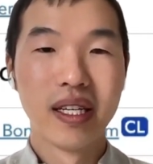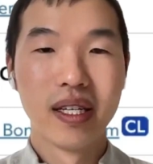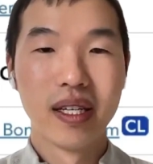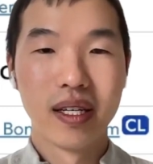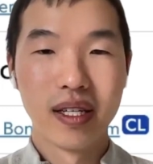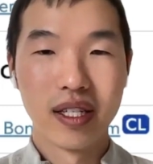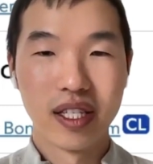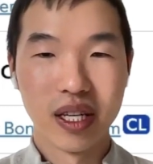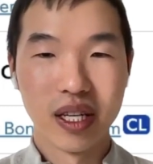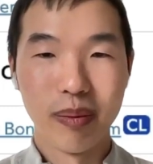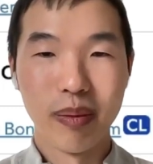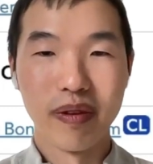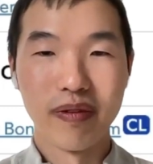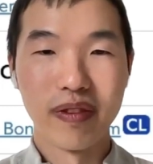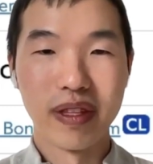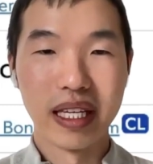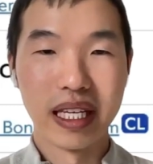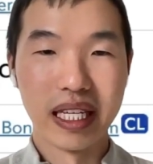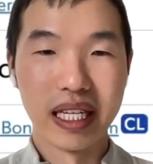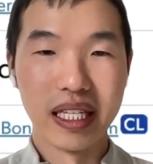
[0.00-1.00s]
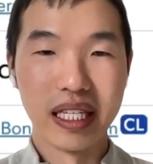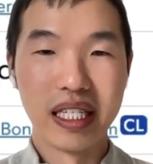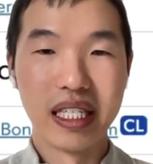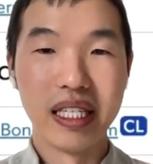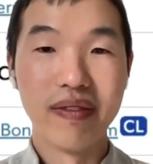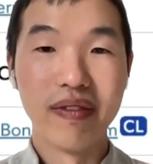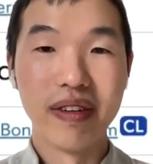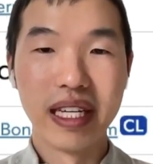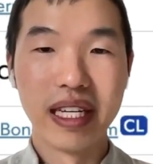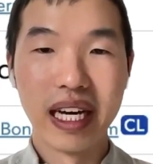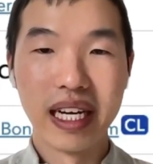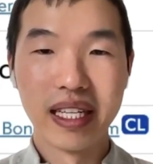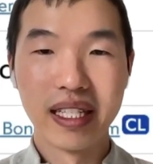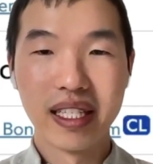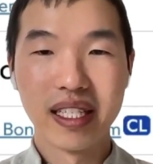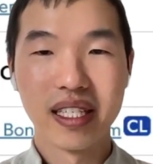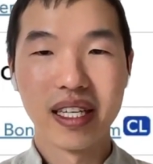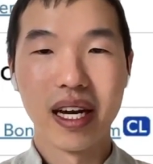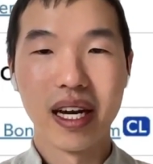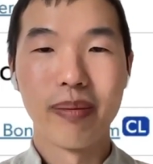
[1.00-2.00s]
some of the
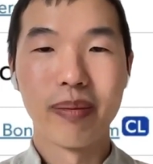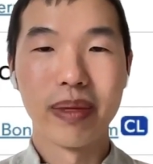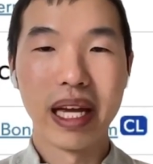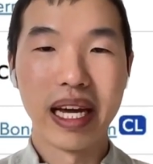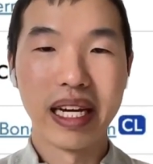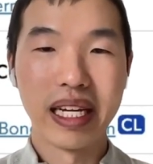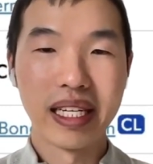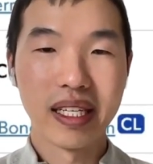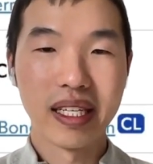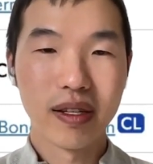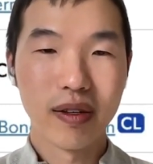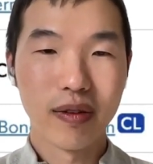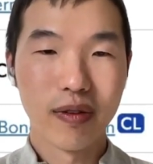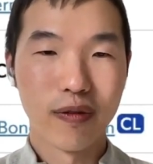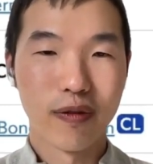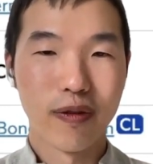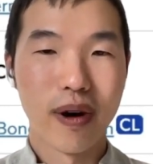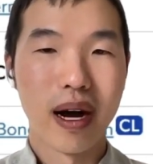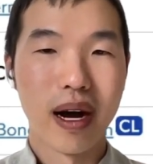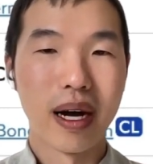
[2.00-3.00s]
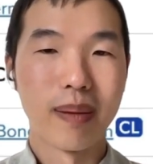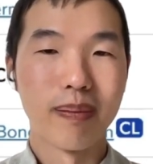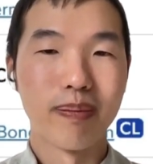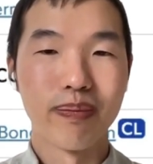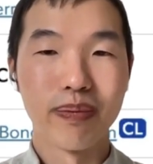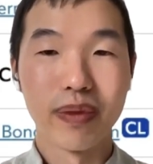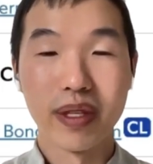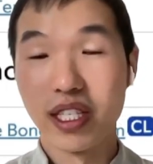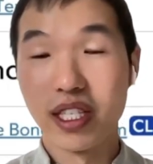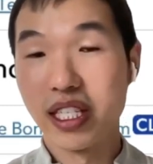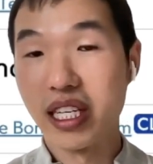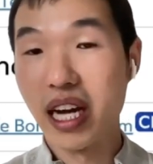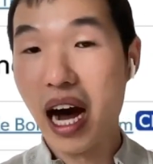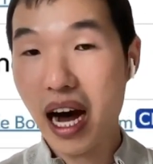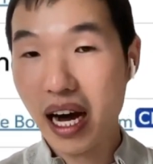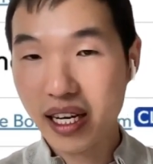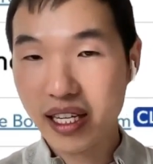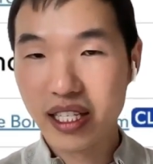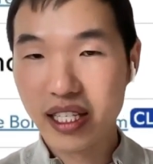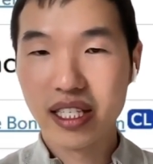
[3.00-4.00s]
dividends I'm getting from
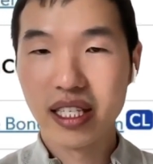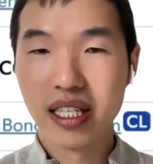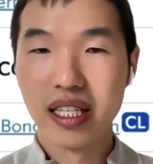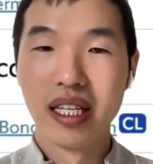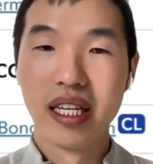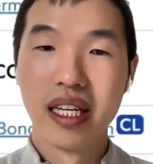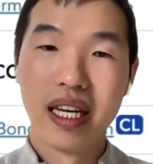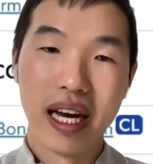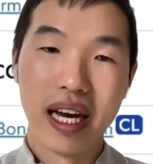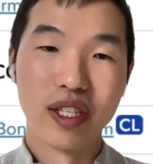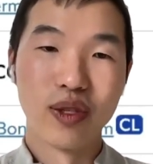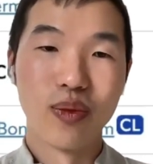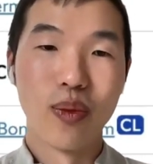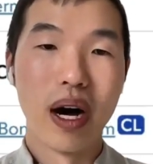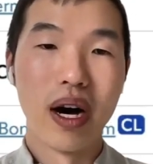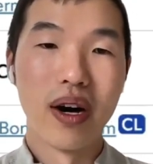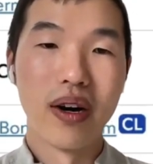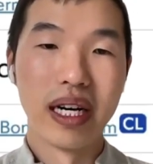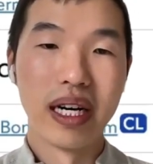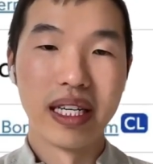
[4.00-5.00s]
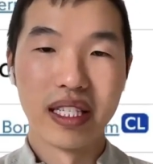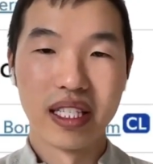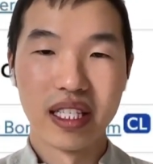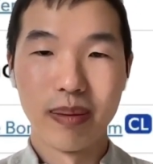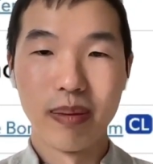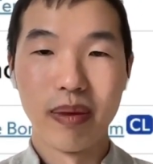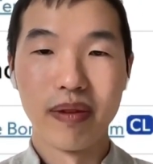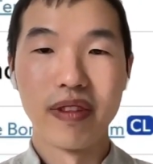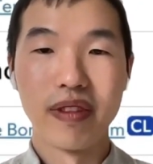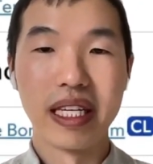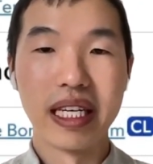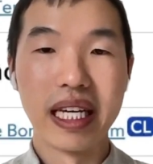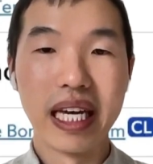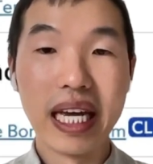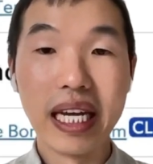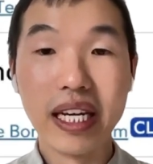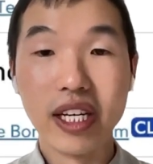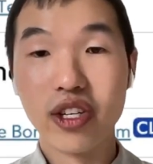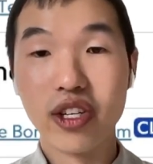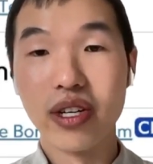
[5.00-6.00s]
stocks, as well as some of the
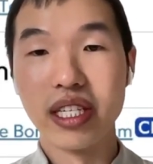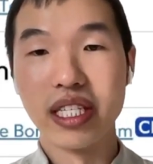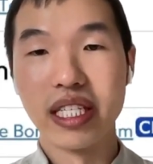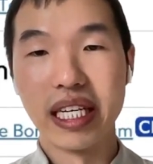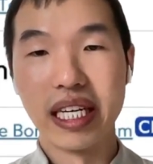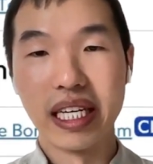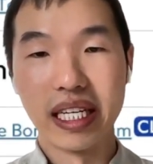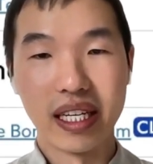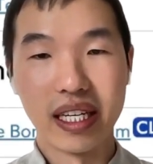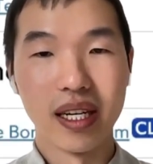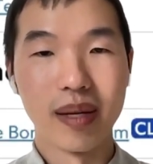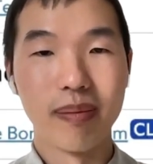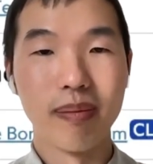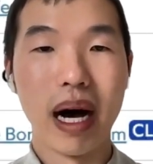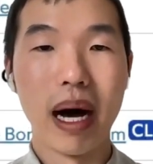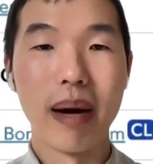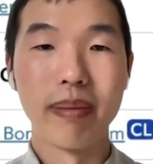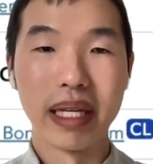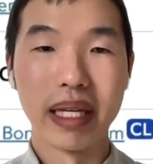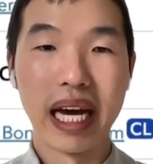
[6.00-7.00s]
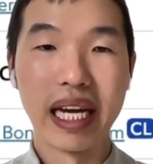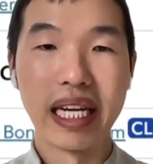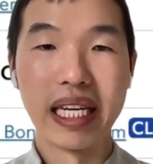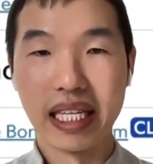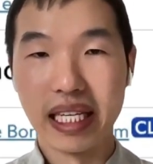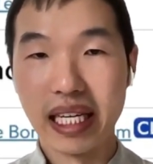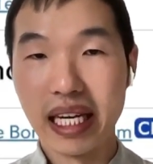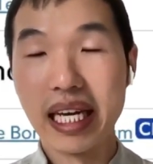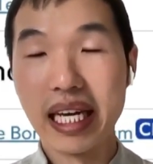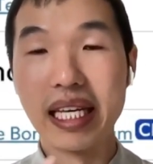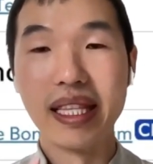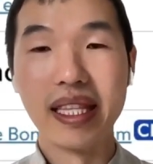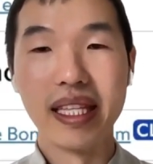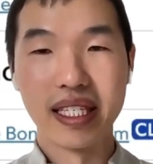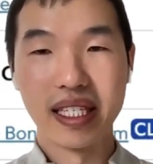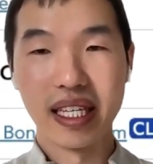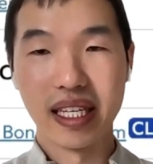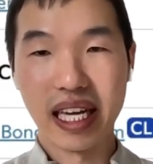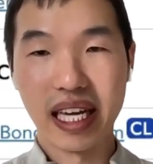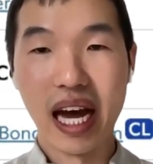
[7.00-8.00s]
interest income I'm getting in this
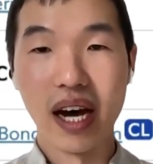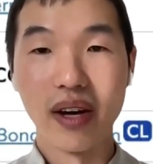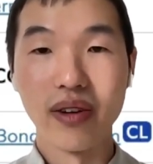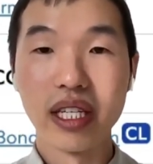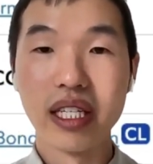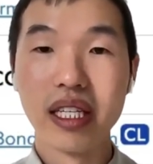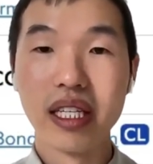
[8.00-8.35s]
account.